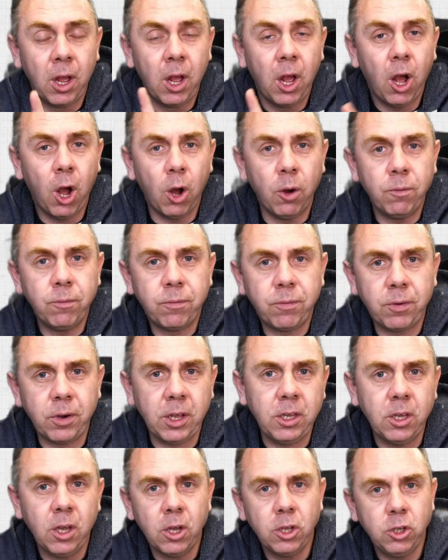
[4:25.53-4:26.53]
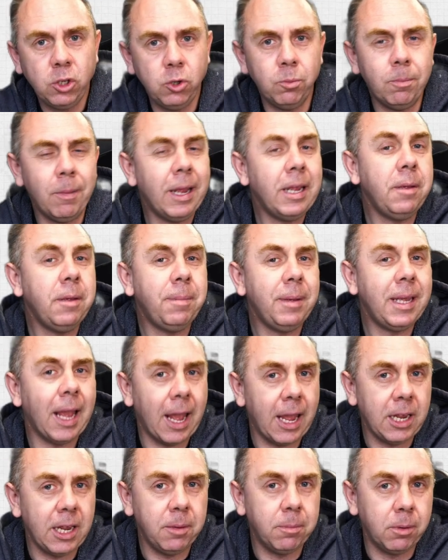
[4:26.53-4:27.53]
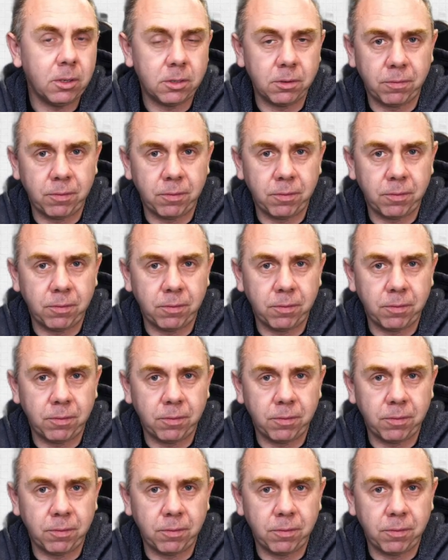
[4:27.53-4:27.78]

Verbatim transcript: hopefully you may be able to